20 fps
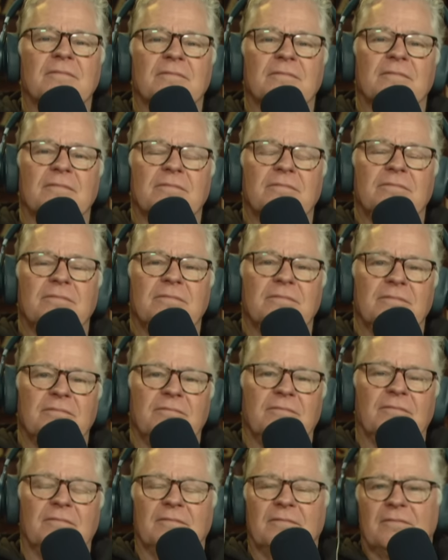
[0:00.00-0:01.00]

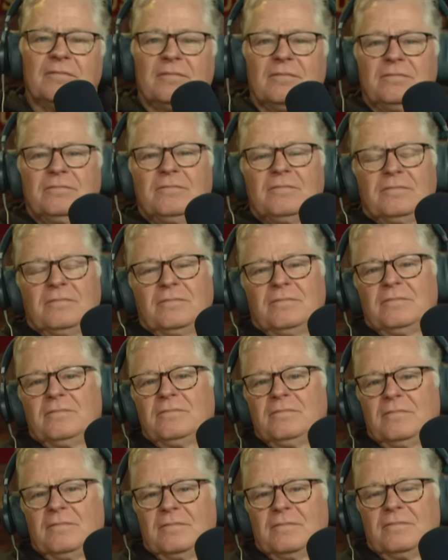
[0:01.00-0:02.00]

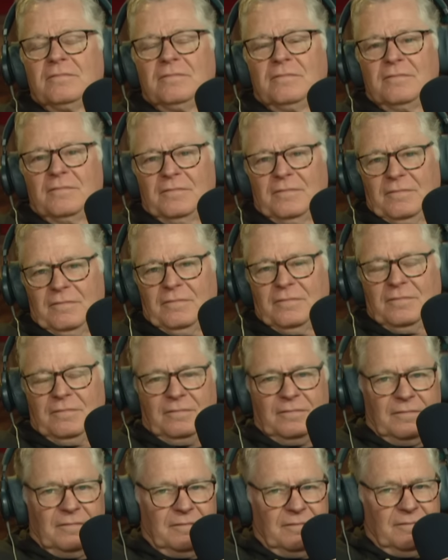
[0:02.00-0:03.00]

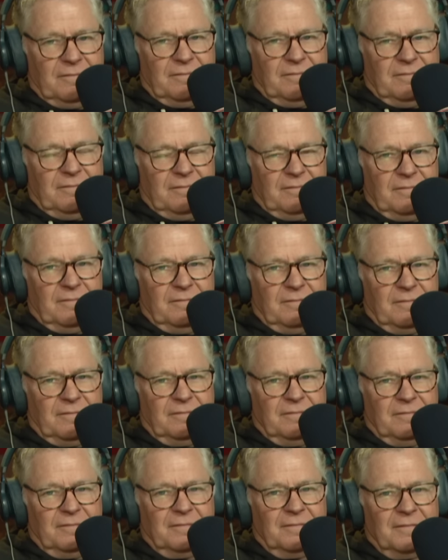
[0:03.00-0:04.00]

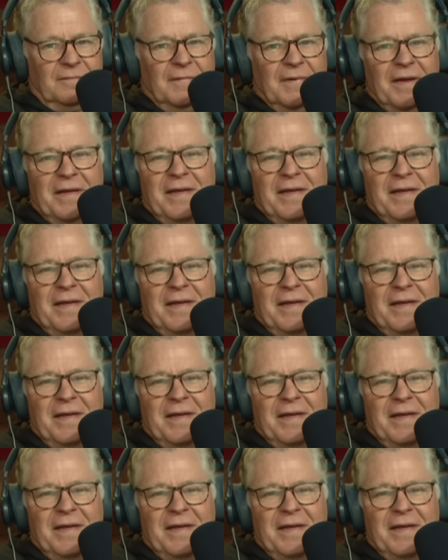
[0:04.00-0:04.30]
(not speaking)